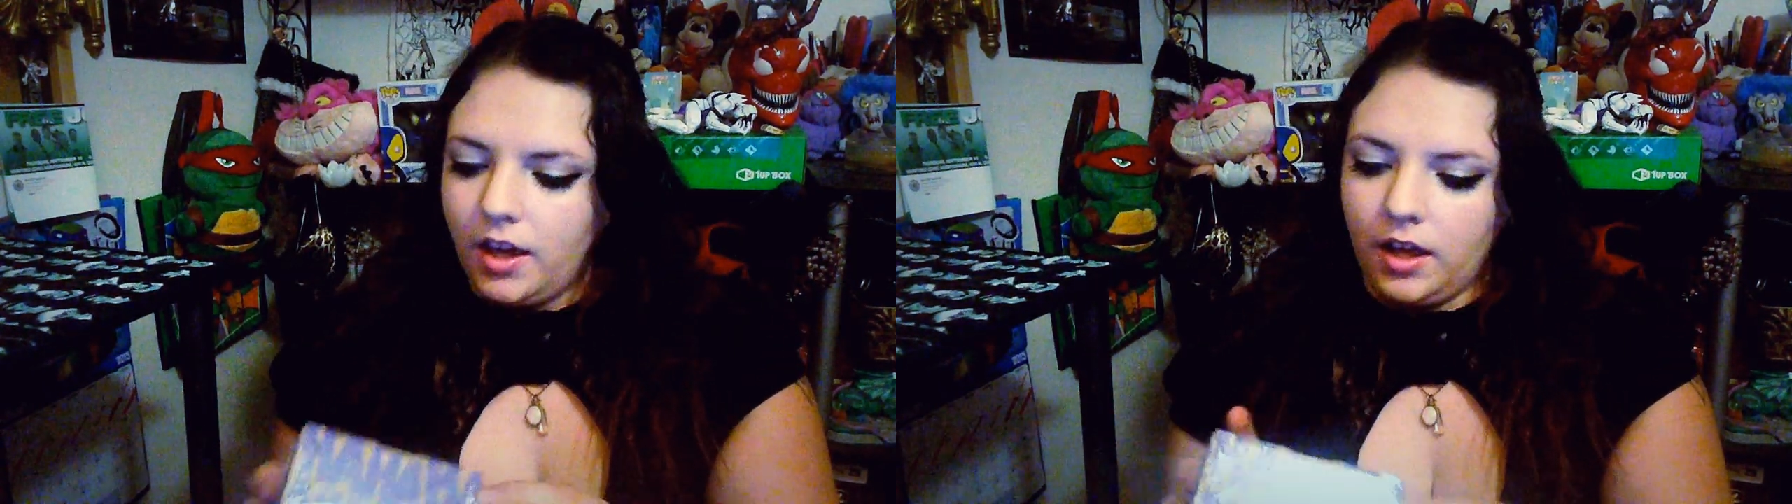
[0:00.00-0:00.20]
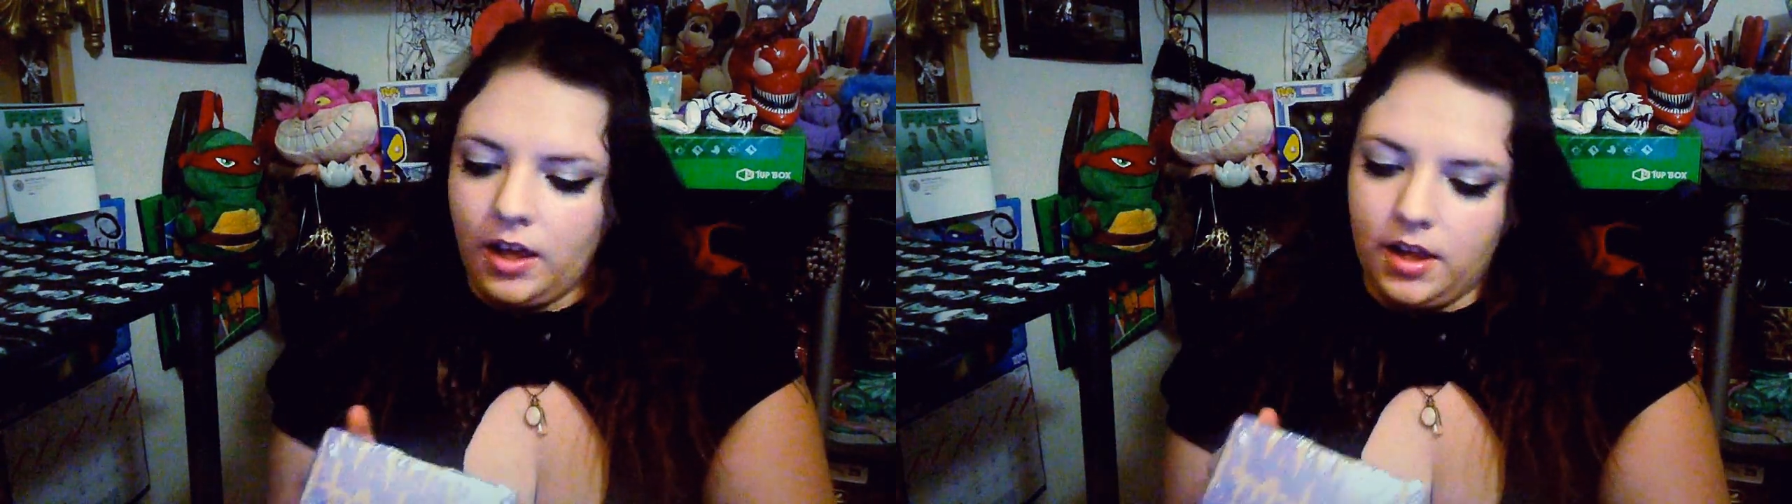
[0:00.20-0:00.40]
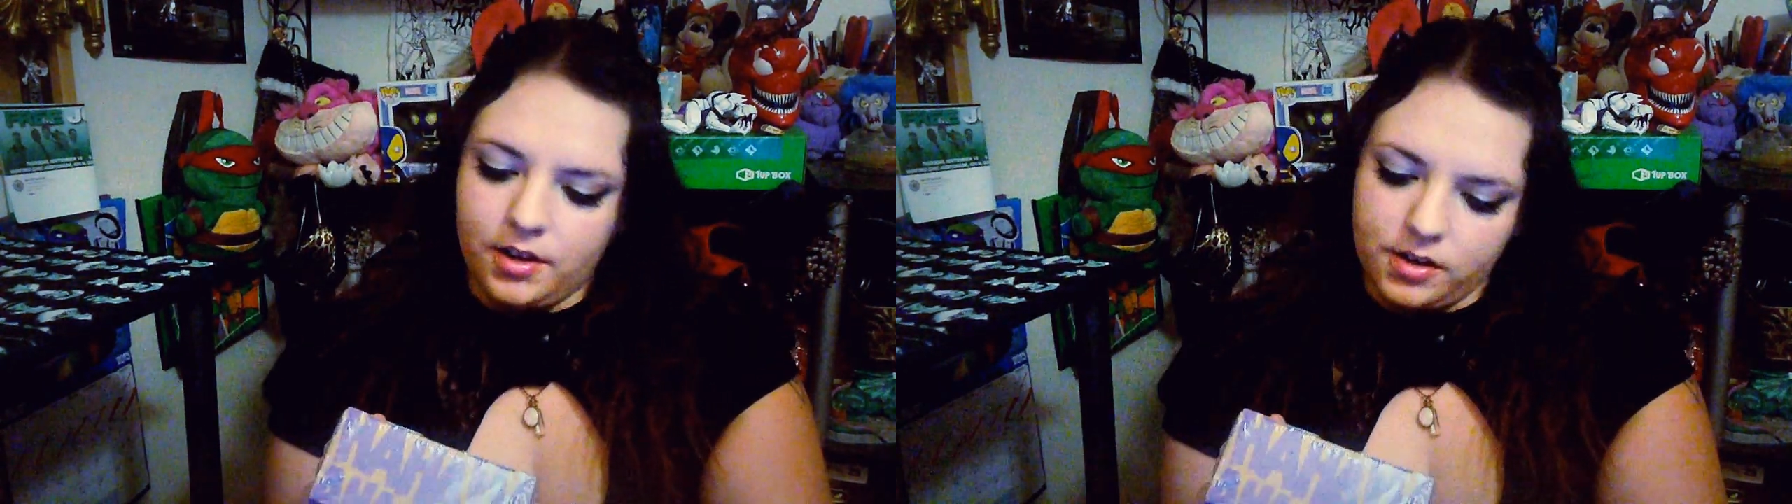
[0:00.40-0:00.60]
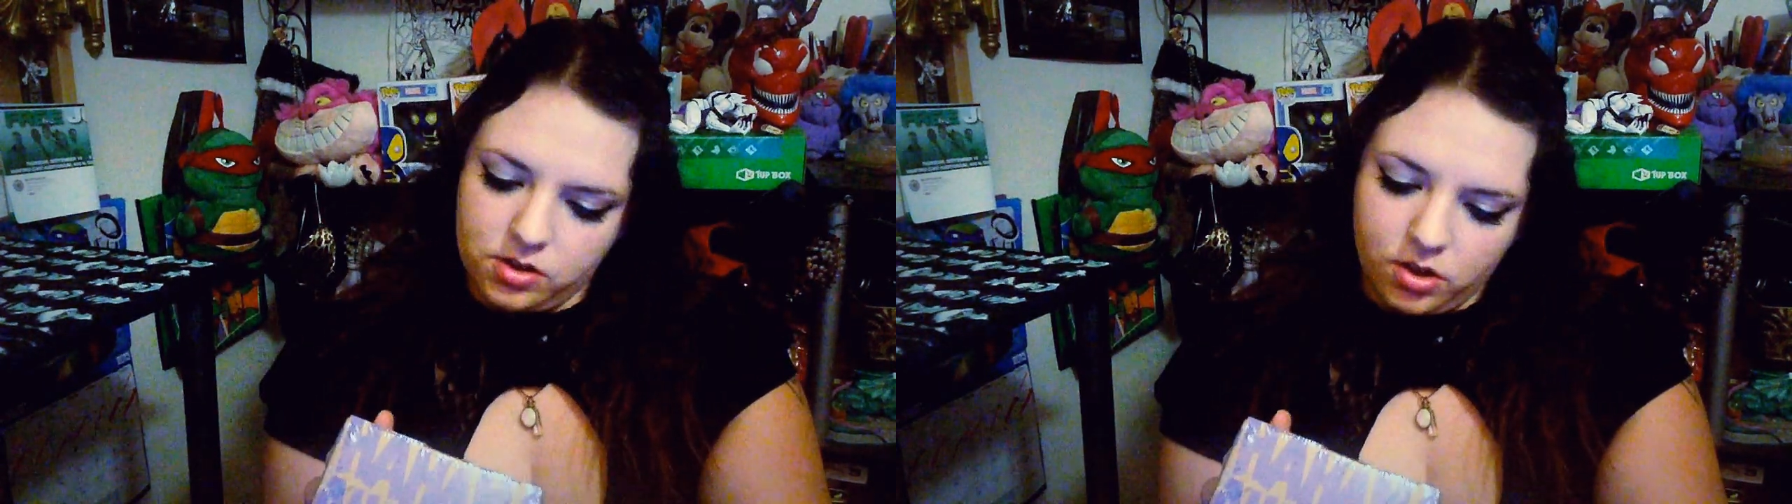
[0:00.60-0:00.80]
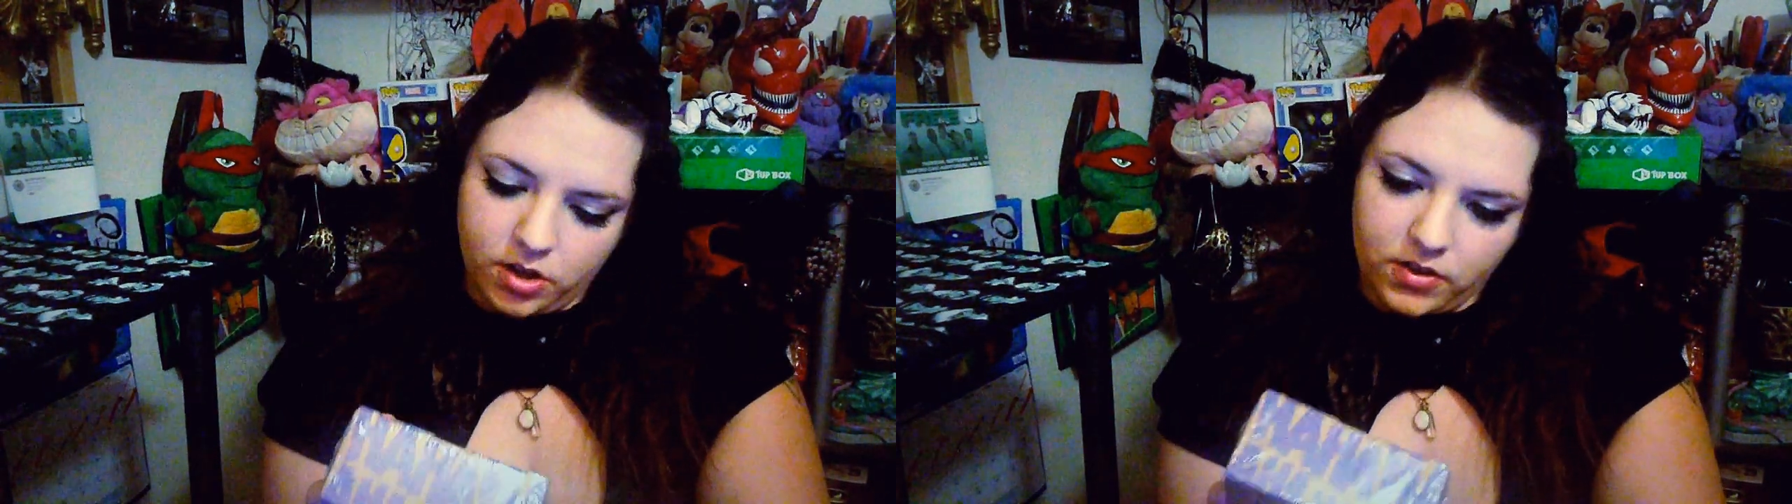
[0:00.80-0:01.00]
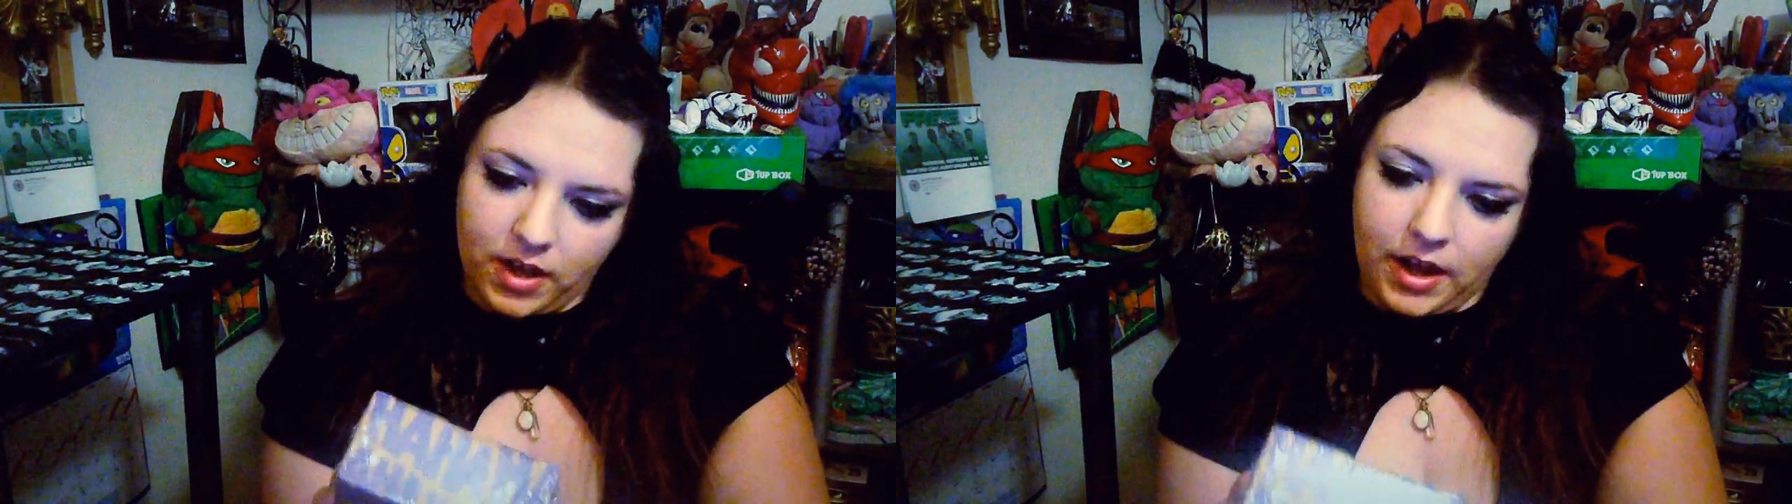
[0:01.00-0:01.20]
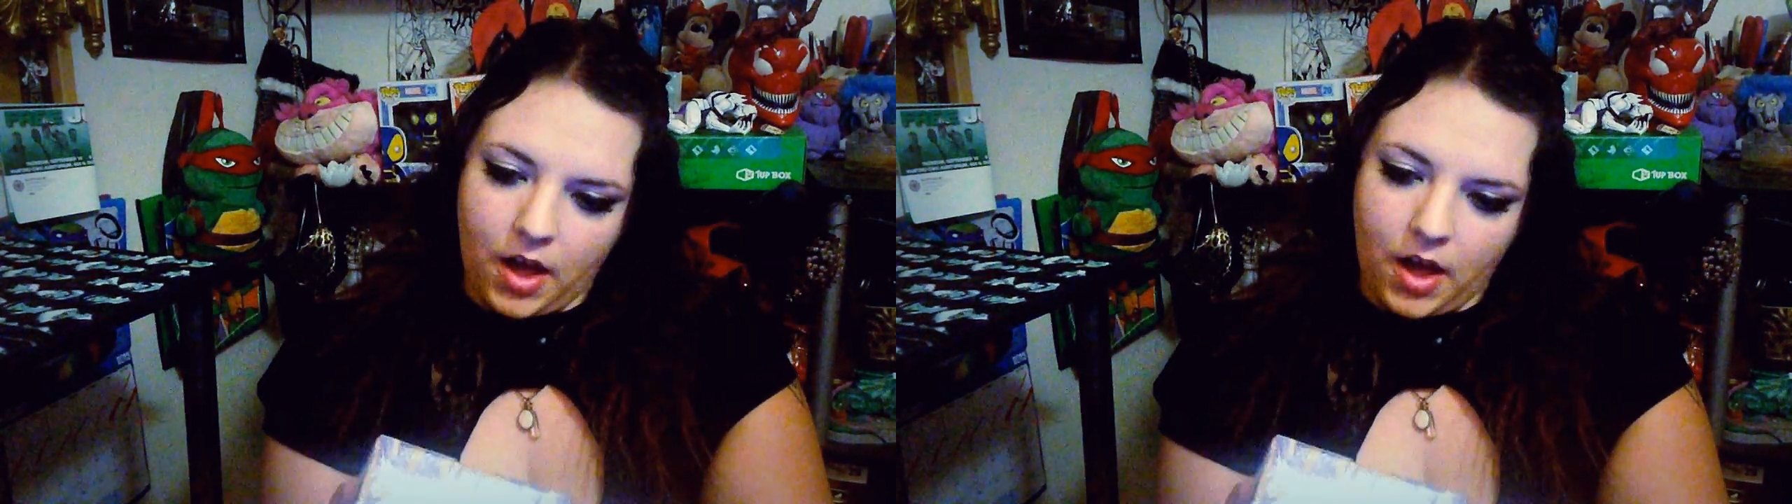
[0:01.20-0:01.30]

It looks like